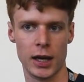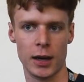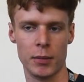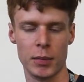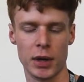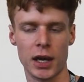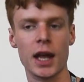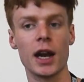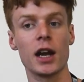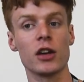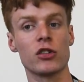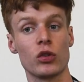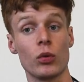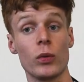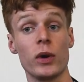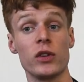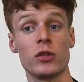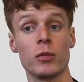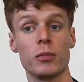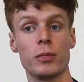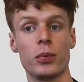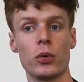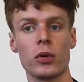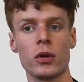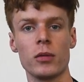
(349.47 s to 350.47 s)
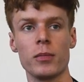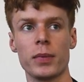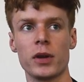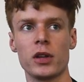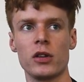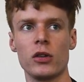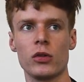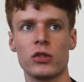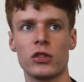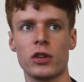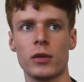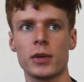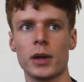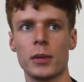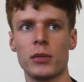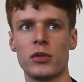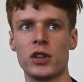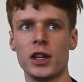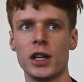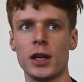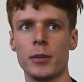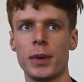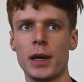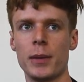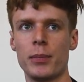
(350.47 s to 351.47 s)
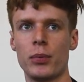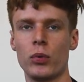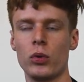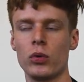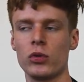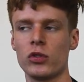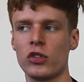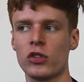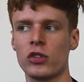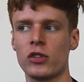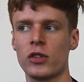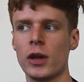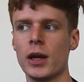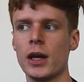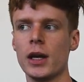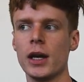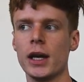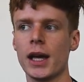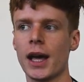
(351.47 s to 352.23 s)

mechanics are always important, but you'll sometimes see that people will just